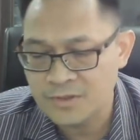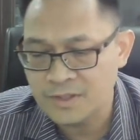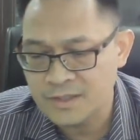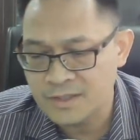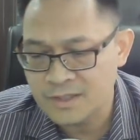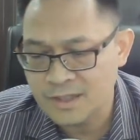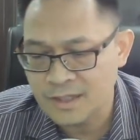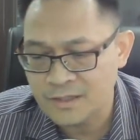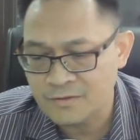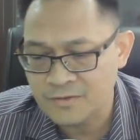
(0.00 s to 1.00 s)
need this
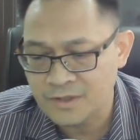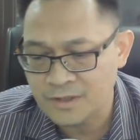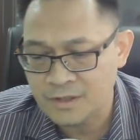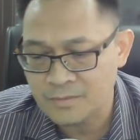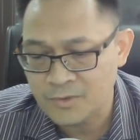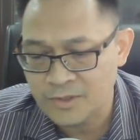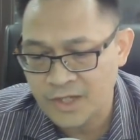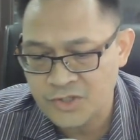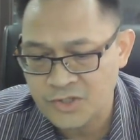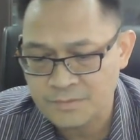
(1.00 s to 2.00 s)
kind of
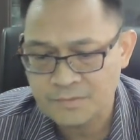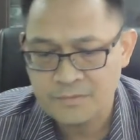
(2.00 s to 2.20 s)
protection.